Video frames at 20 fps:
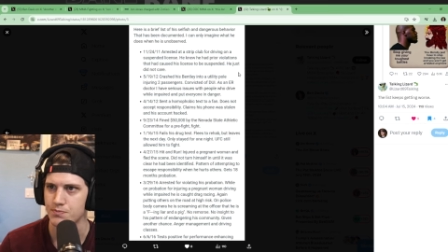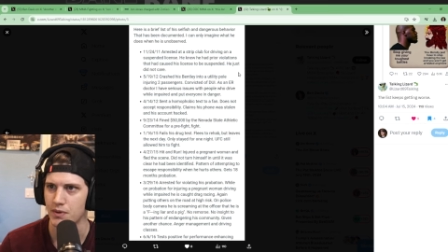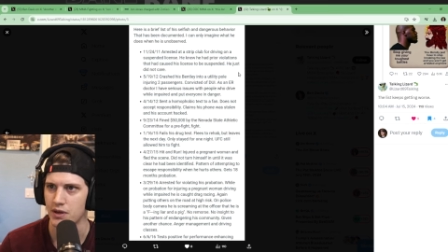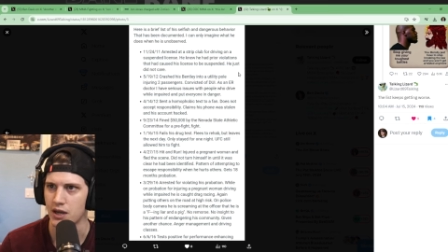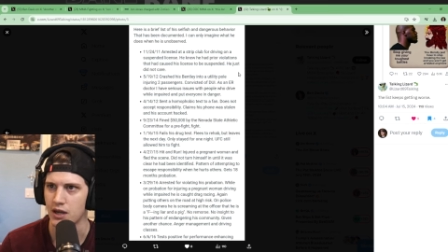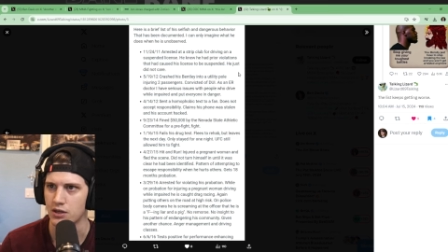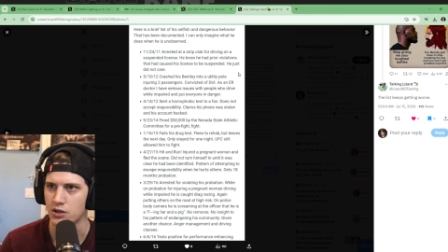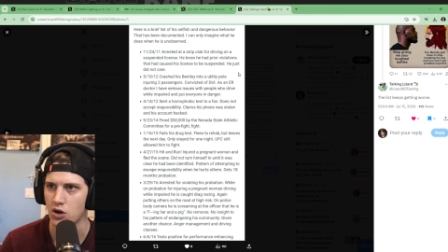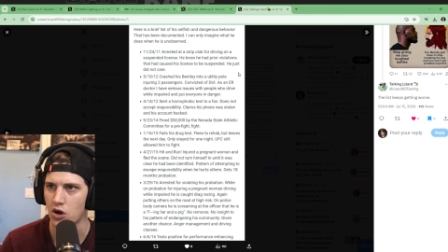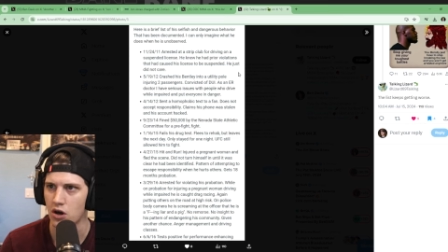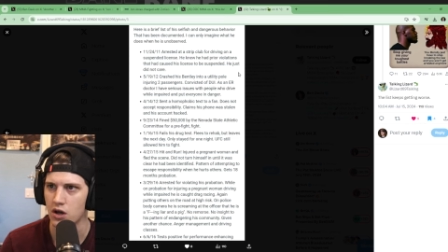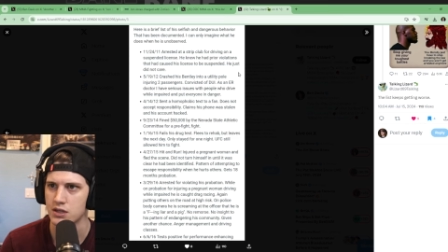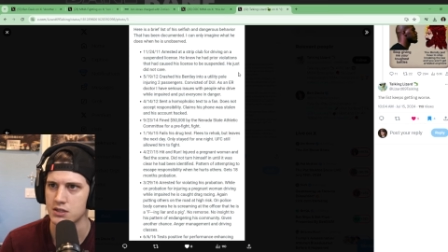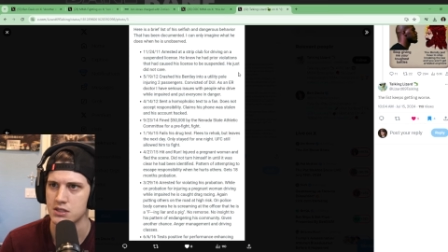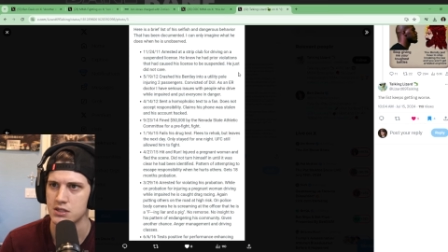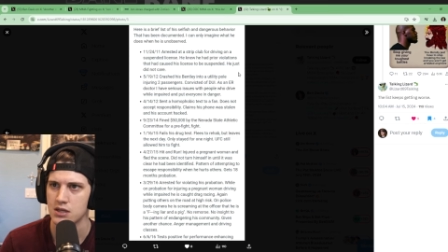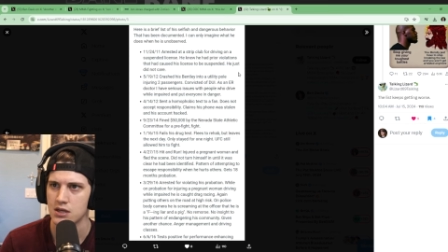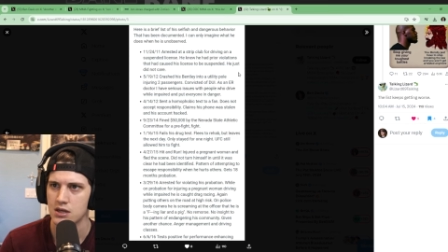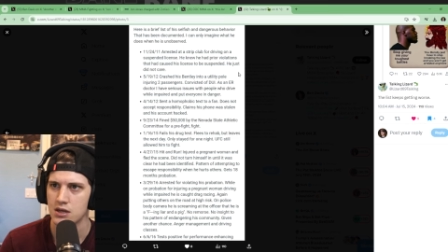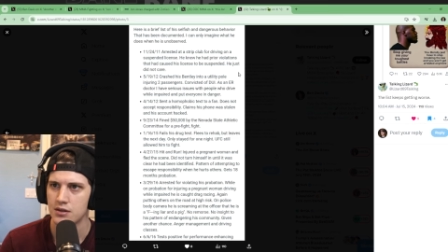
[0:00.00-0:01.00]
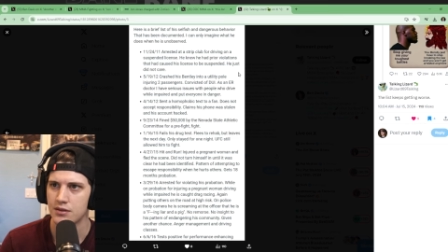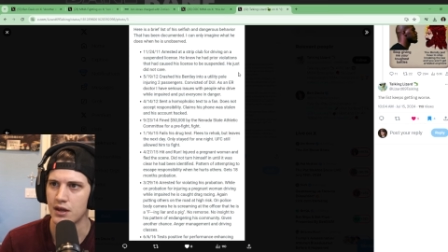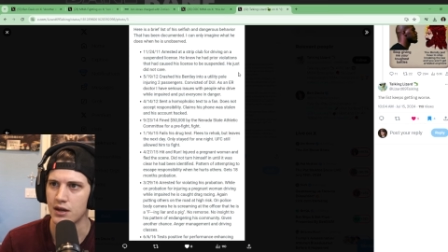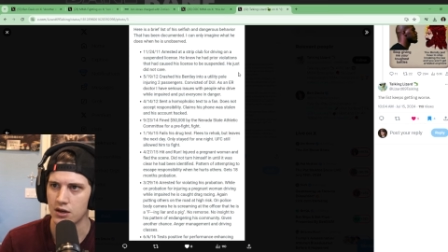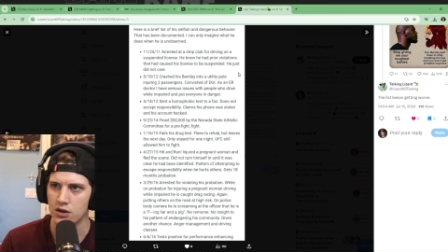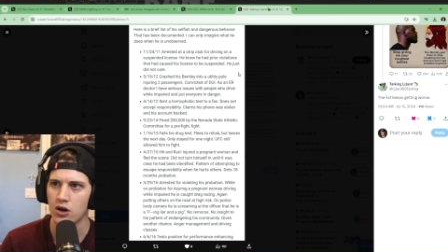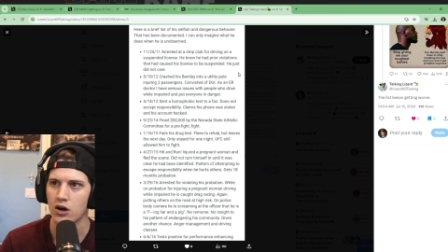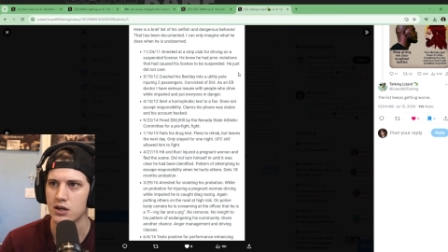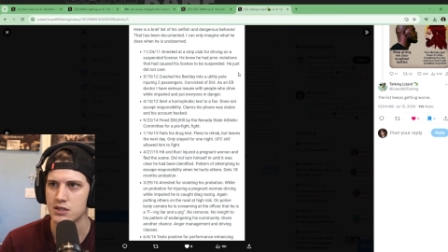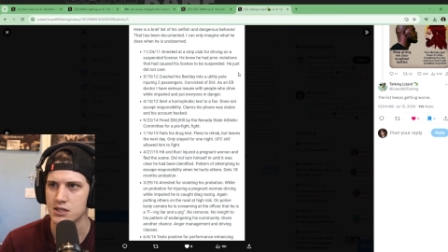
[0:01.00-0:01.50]
but had caused
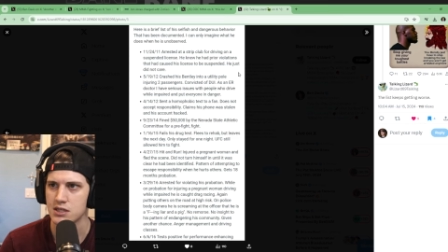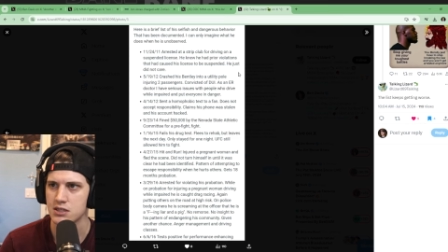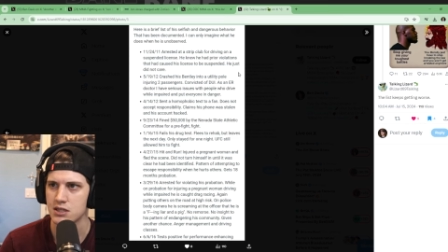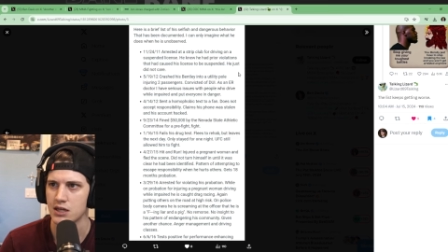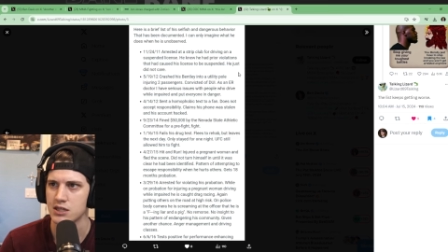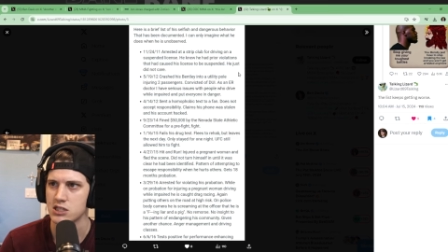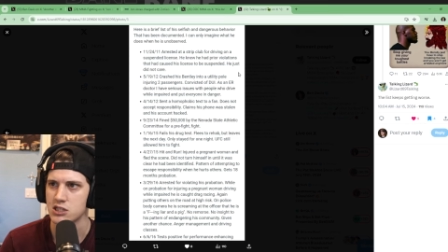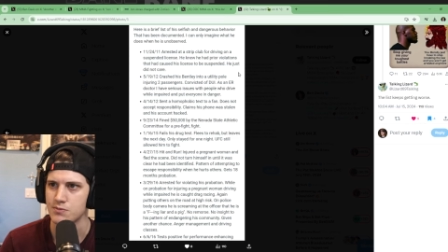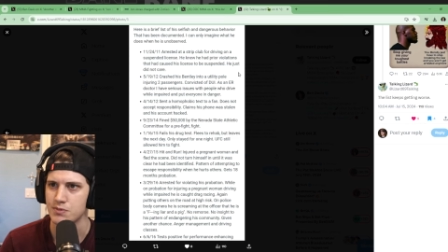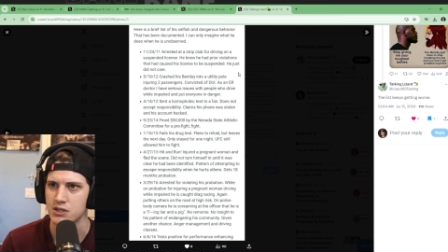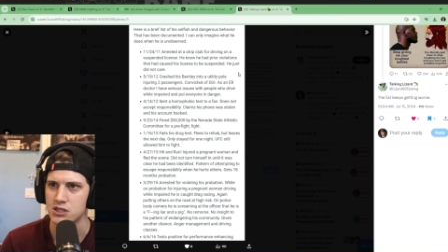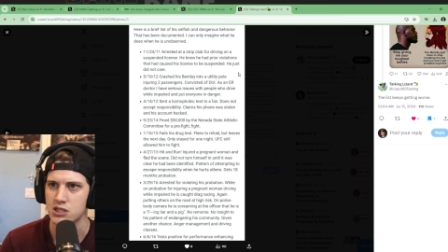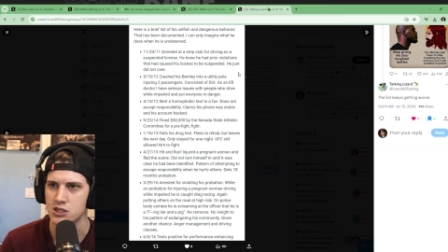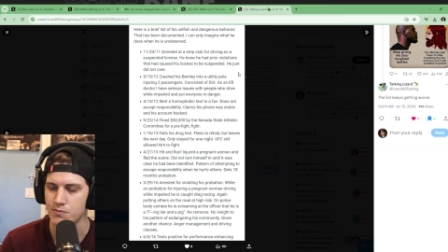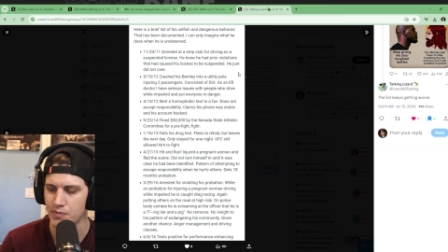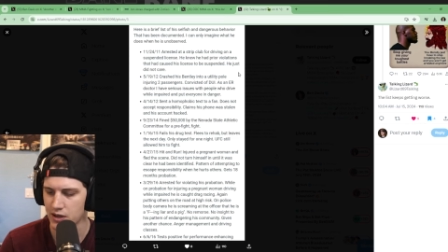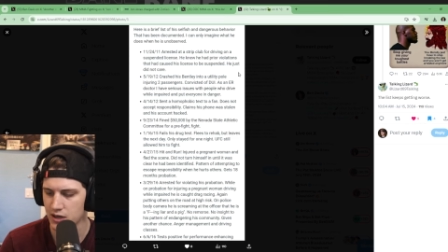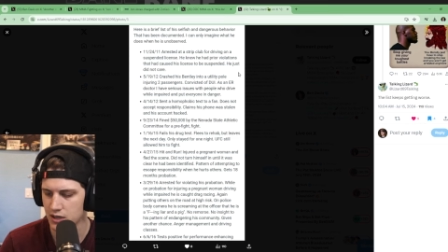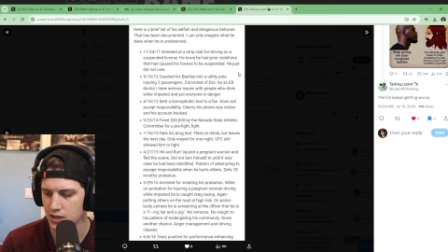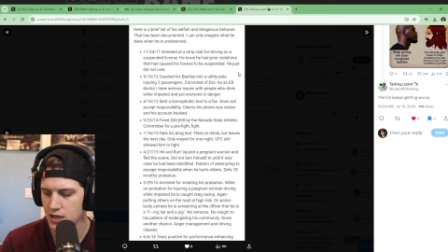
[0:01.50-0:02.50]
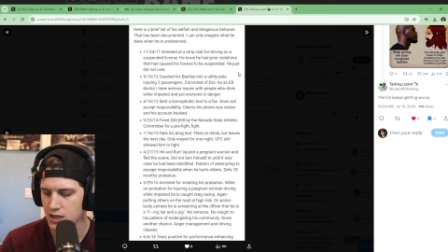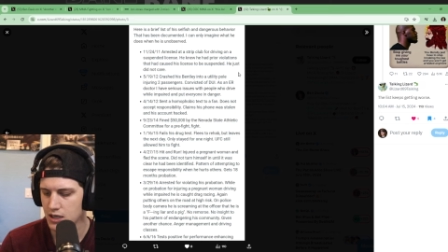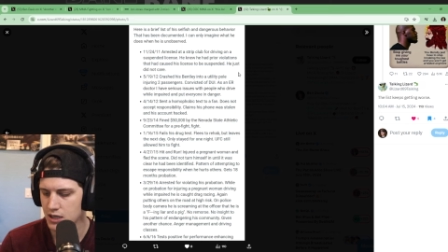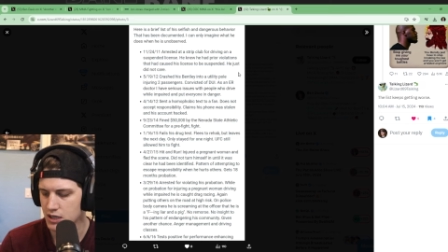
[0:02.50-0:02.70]
his license to be suspended.